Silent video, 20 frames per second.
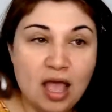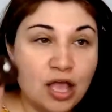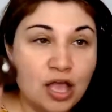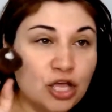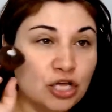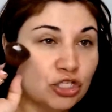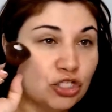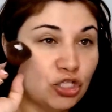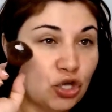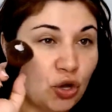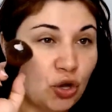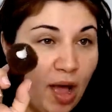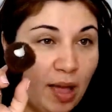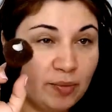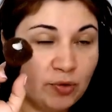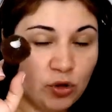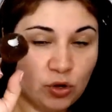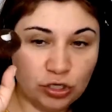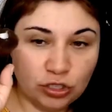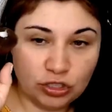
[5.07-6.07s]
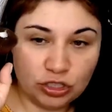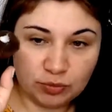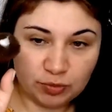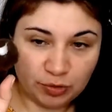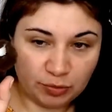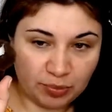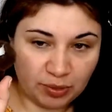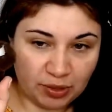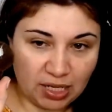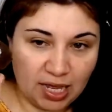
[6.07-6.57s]
So I'm going to be
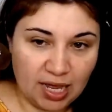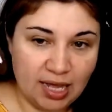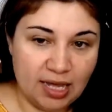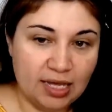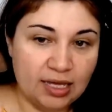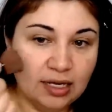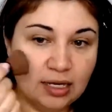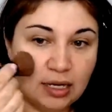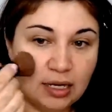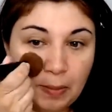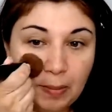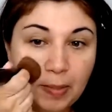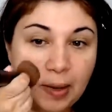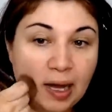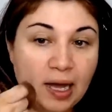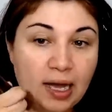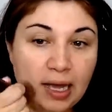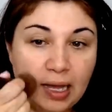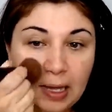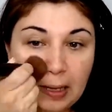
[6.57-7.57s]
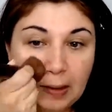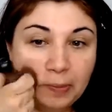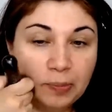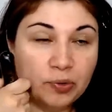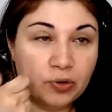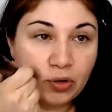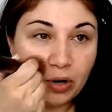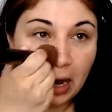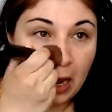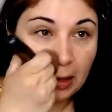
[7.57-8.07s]
applying my
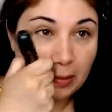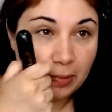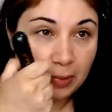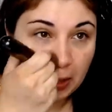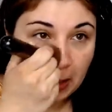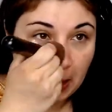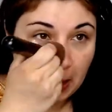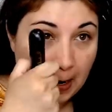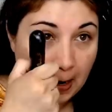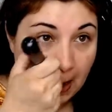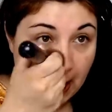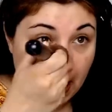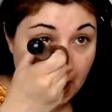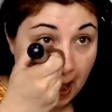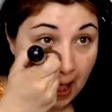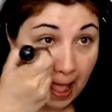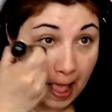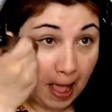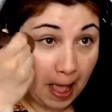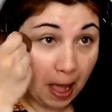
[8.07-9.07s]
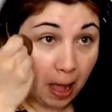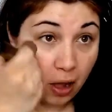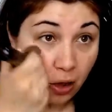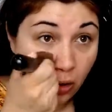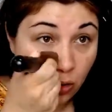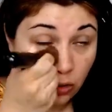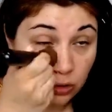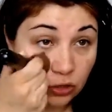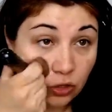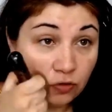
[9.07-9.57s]
primer
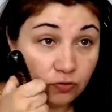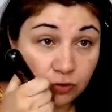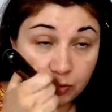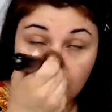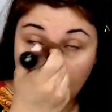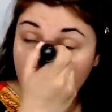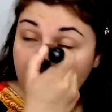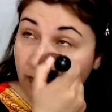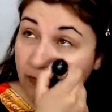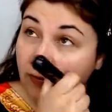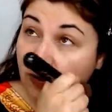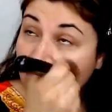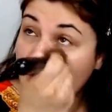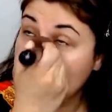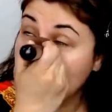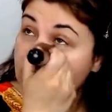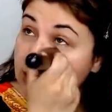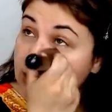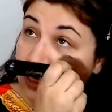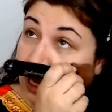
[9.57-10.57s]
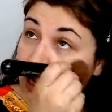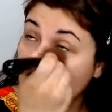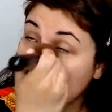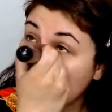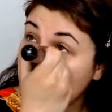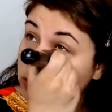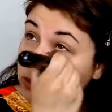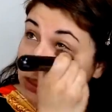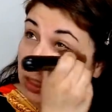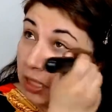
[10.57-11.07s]
all over my face. I don't
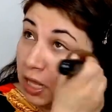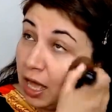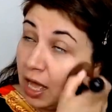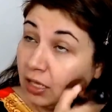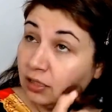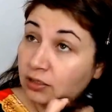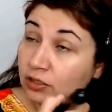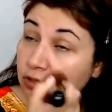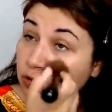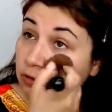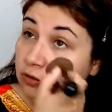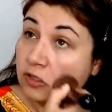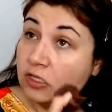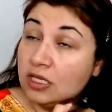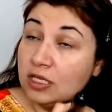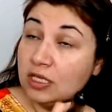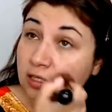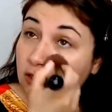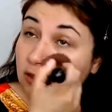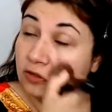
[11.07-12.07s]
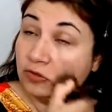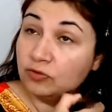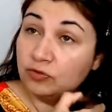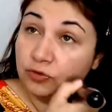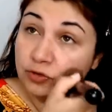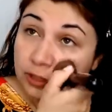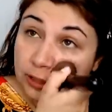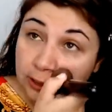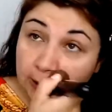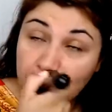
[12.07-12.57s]
use a lot, you don't need it, it
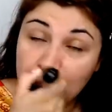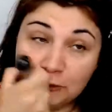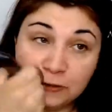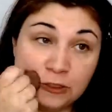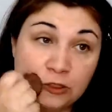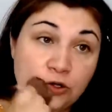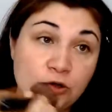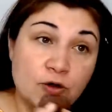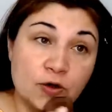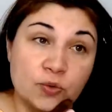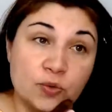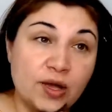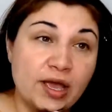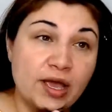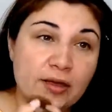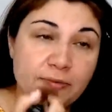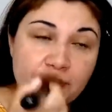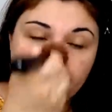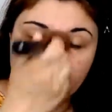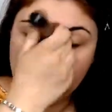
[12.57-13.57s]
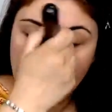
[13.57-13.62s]
really goes a long way.